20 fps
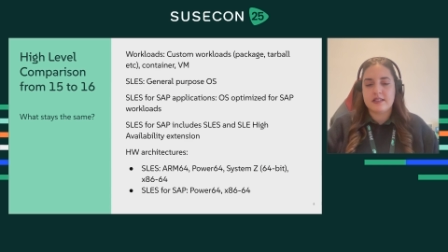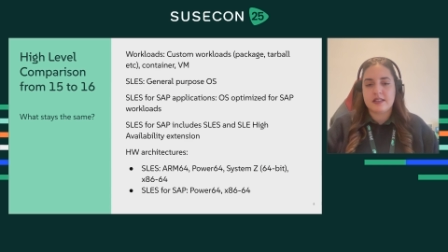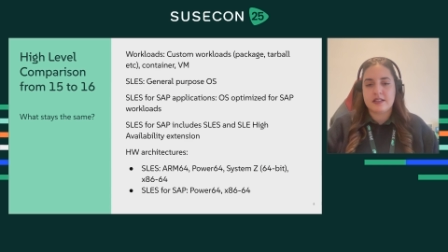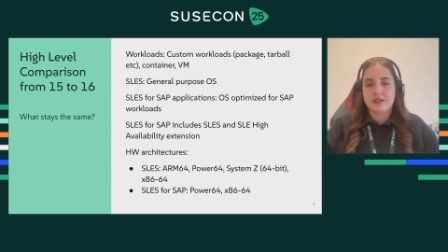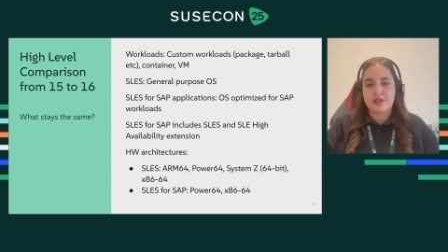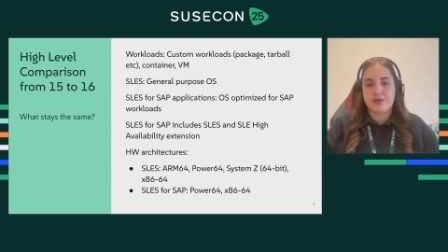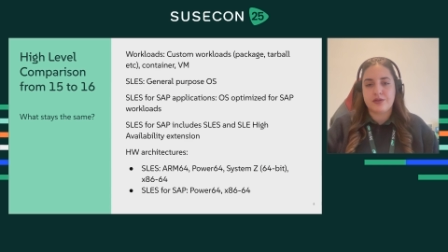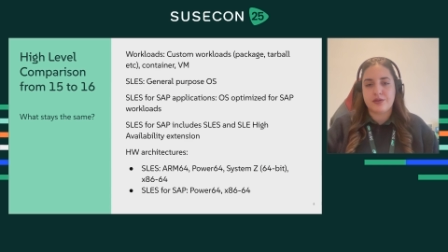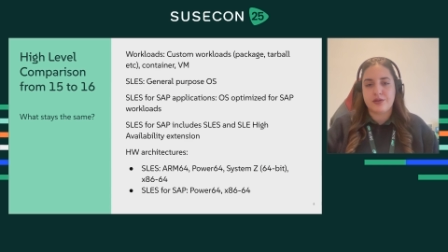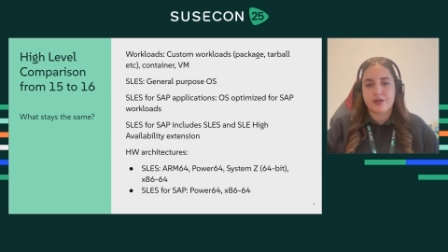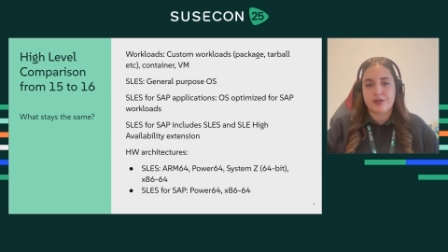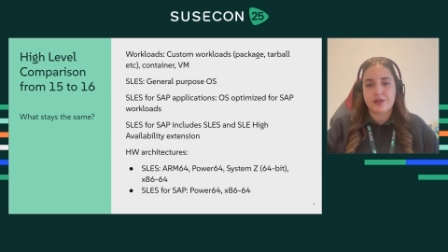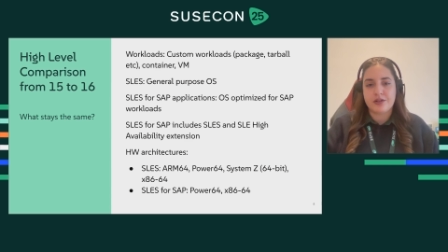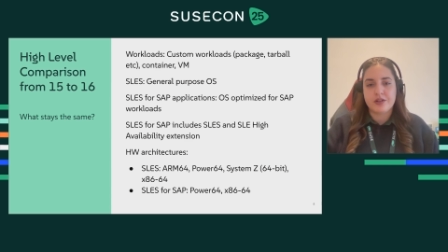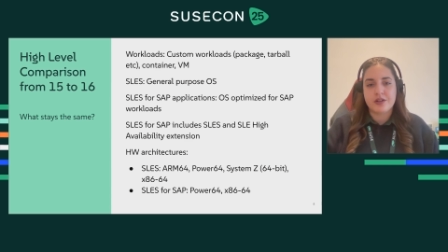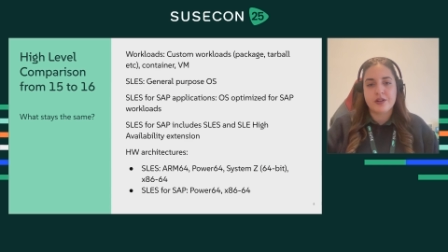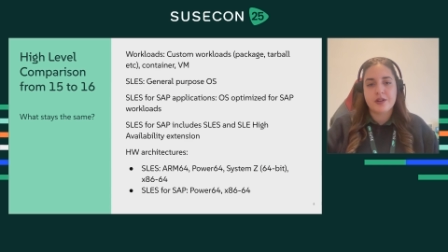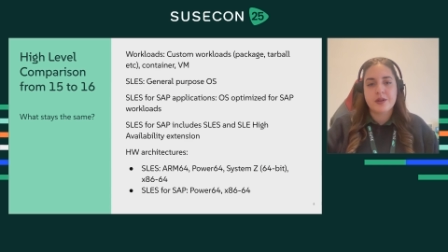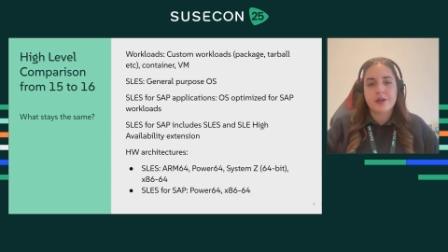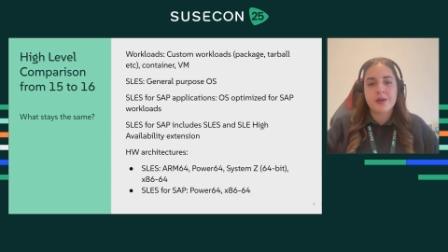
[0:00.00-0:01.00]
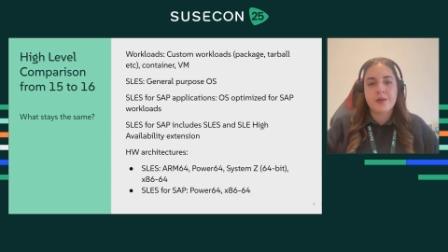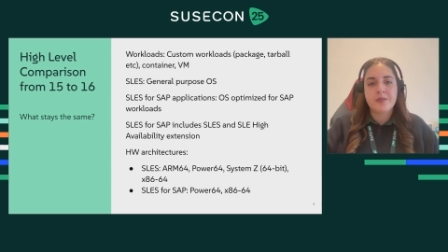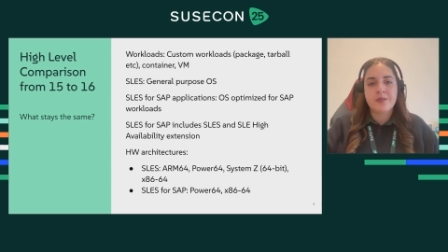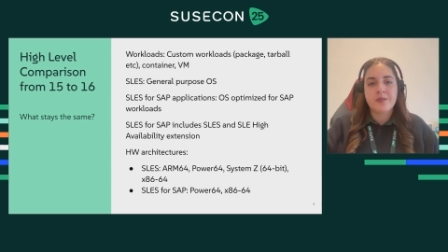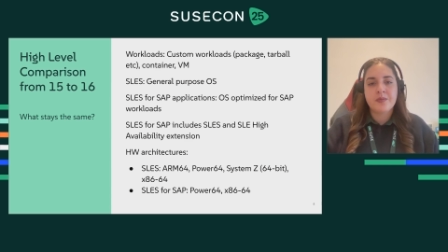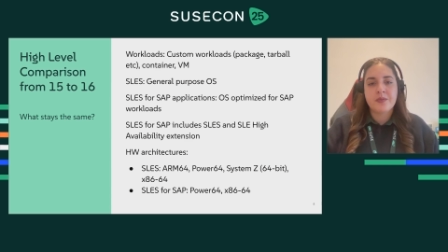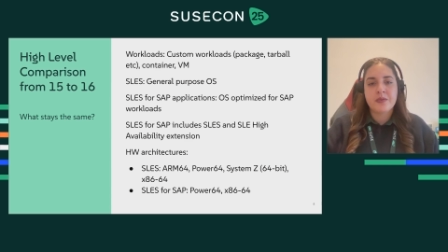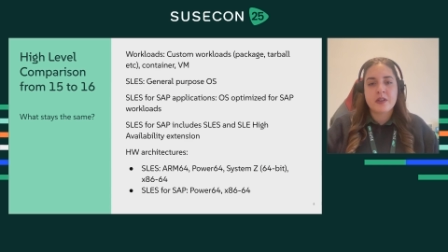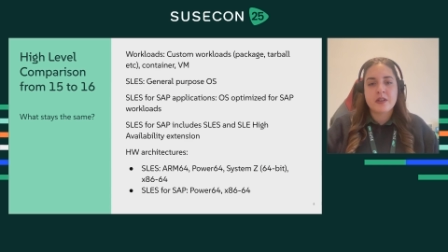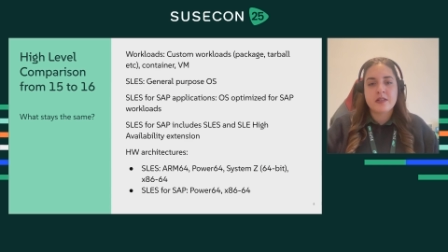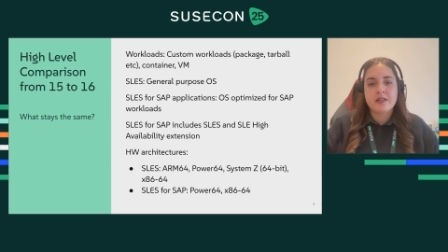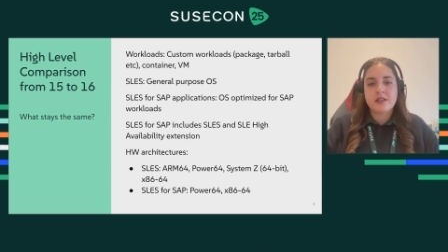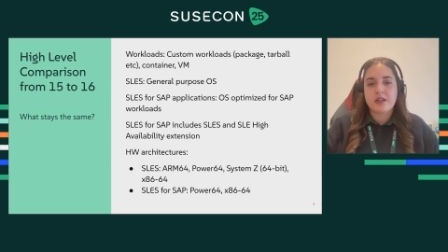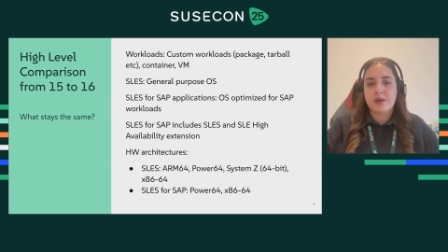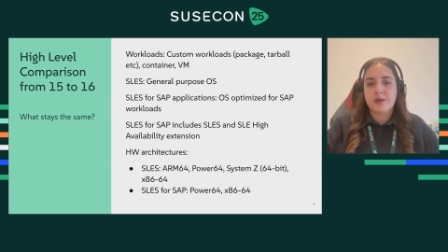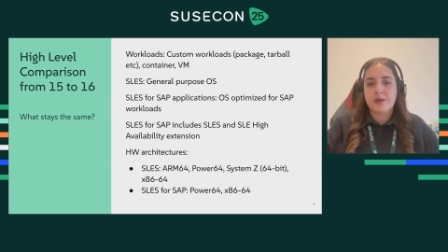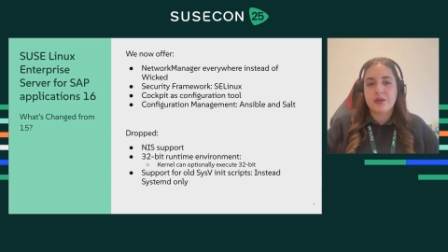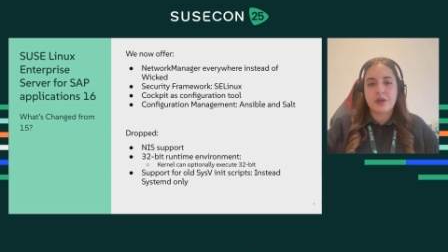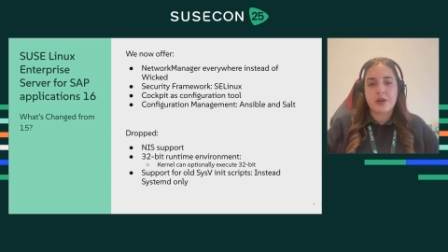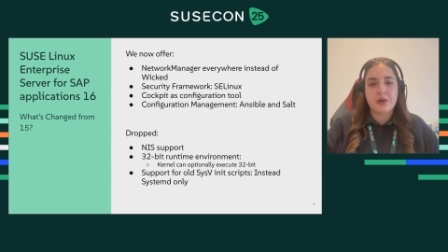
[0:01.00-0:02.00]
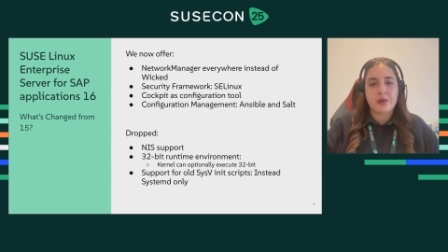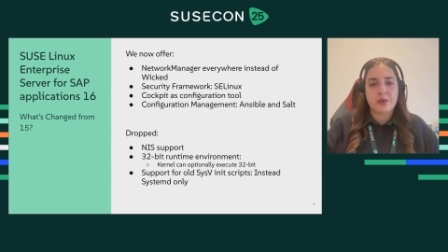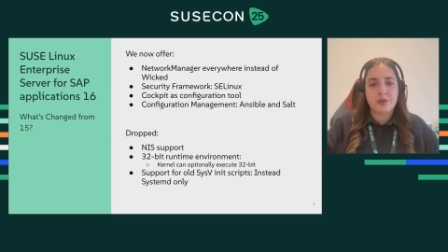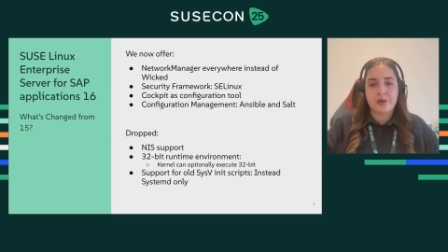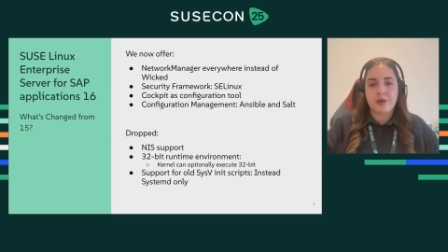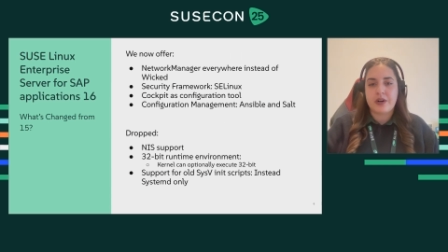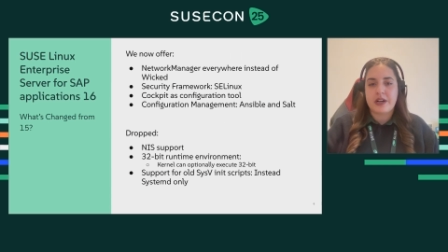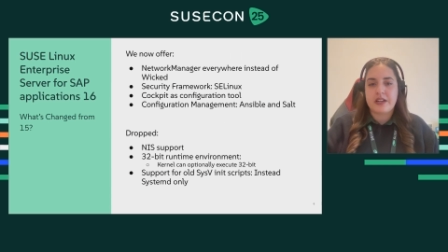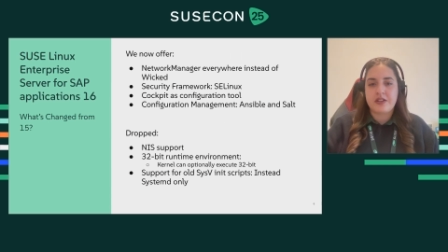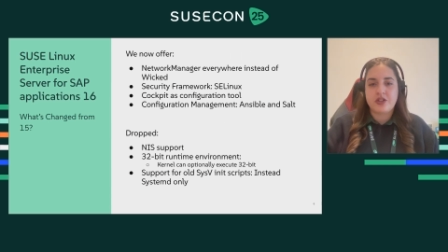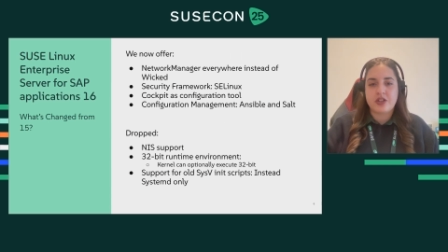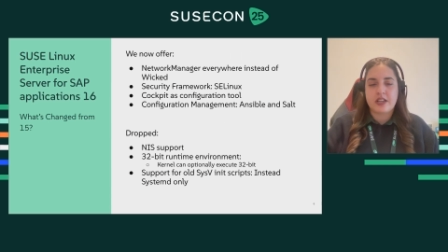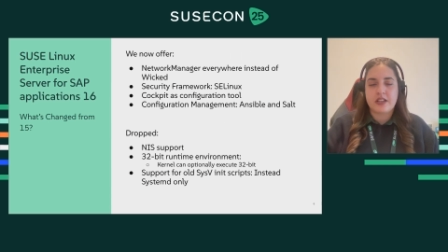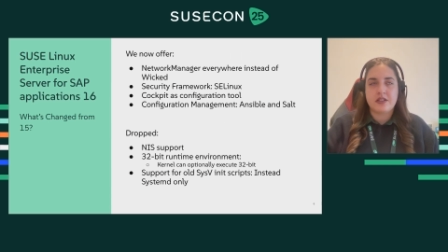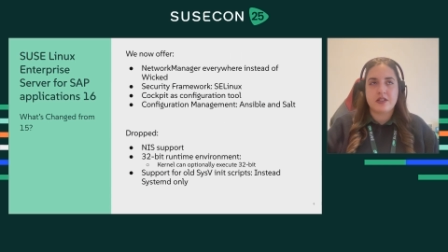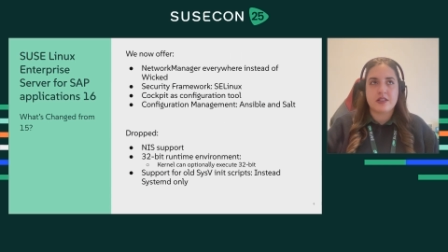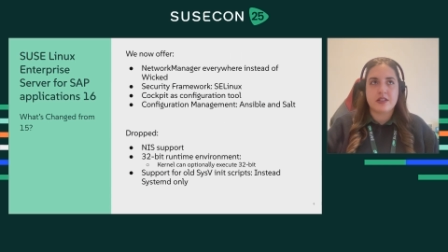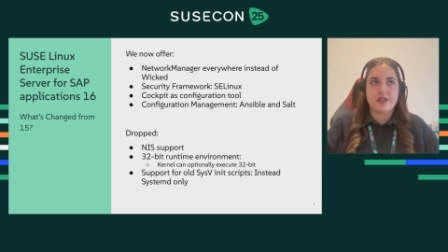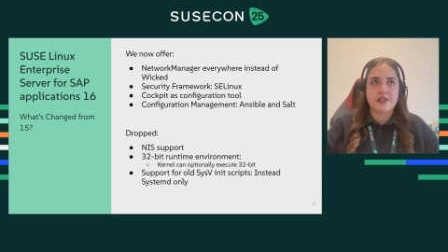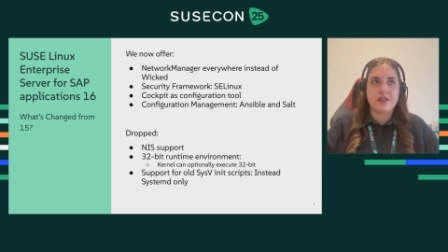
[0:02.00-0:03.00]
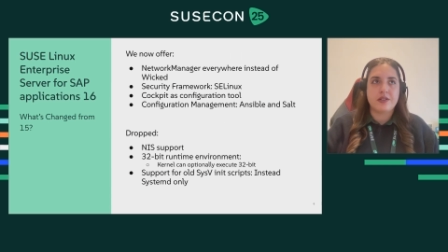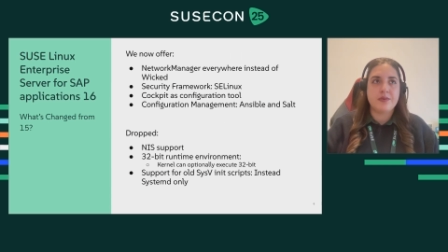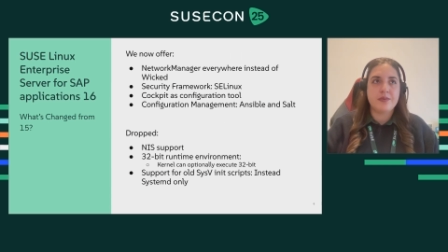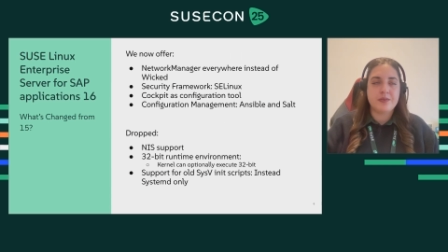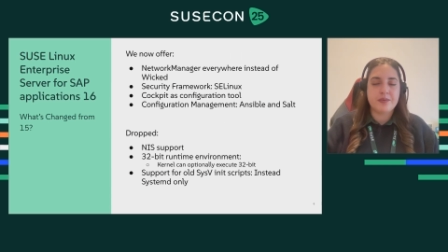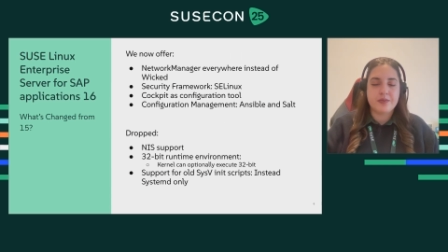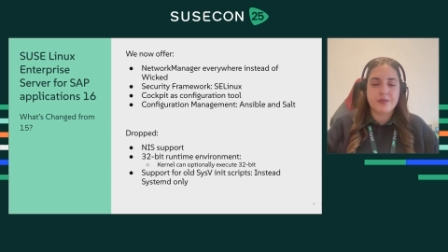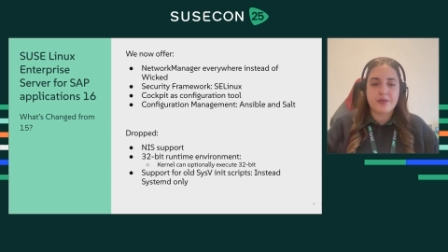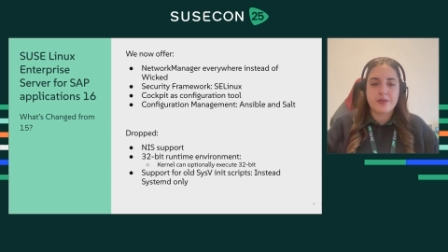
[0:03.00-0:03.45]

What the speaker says: 64. So no great change there.